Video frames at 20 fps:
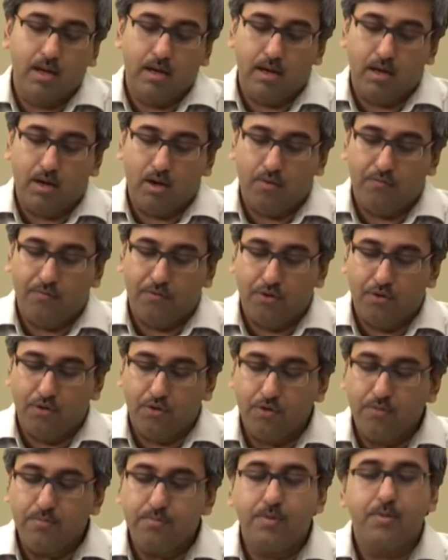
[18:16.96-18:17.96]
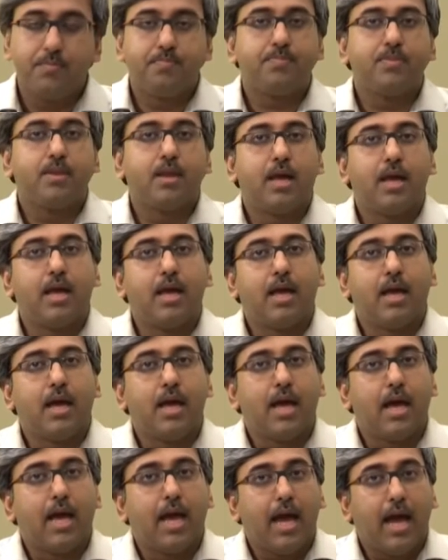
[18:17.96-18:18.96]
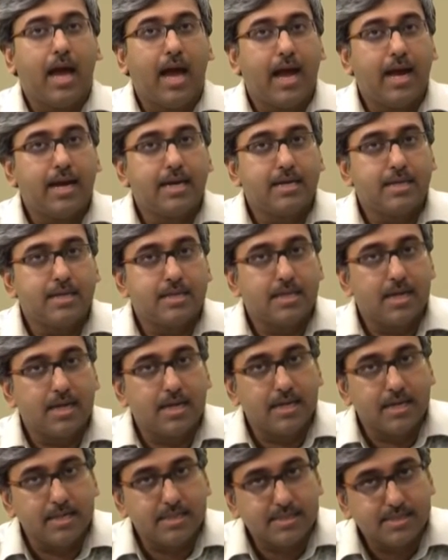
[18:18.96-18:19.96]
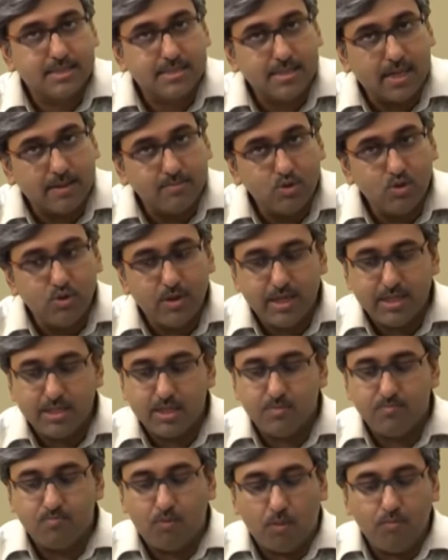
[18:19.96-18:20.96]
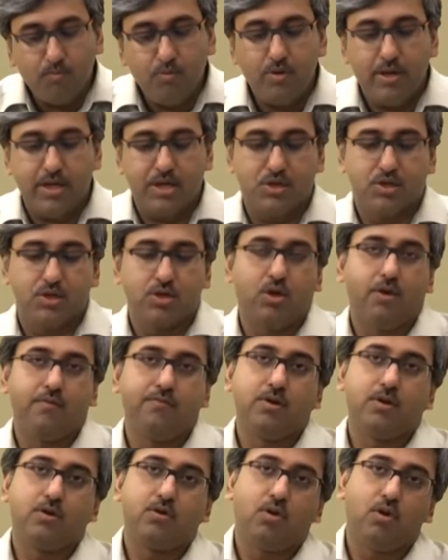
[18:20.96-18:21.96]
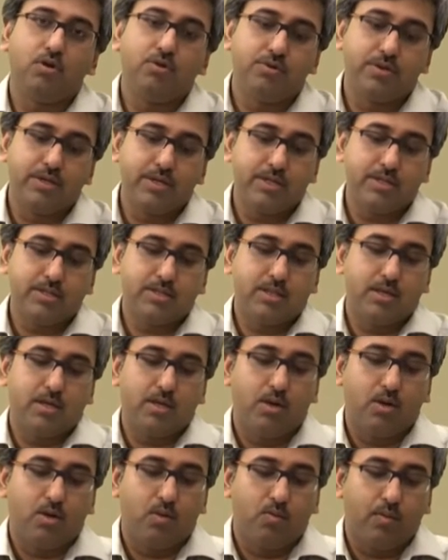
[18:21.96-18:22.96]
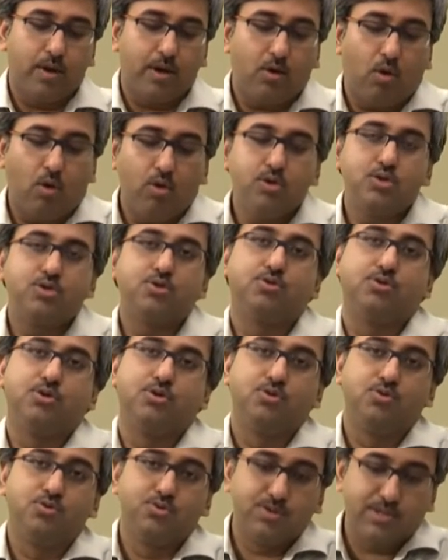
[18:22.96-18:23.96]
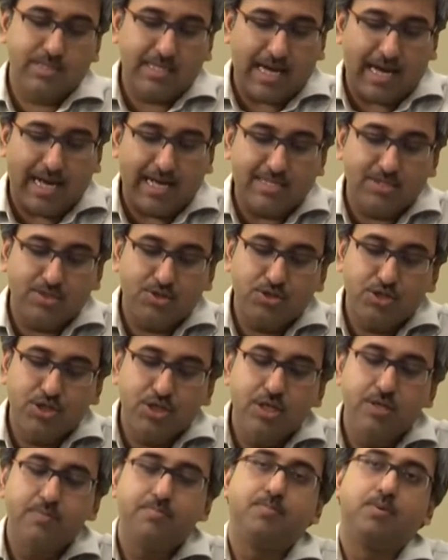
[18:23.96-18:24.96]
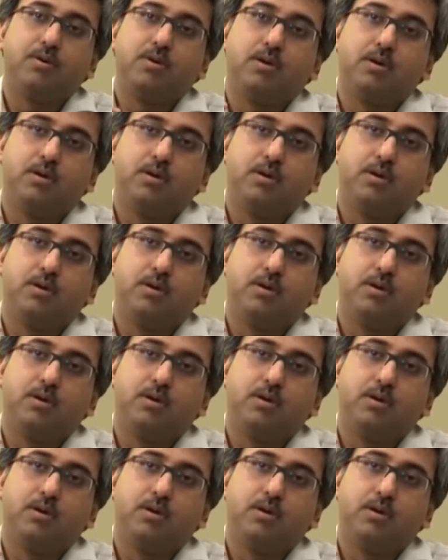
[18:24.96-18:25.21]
of Europe. And the subjugated population of the colonies were also used as cheap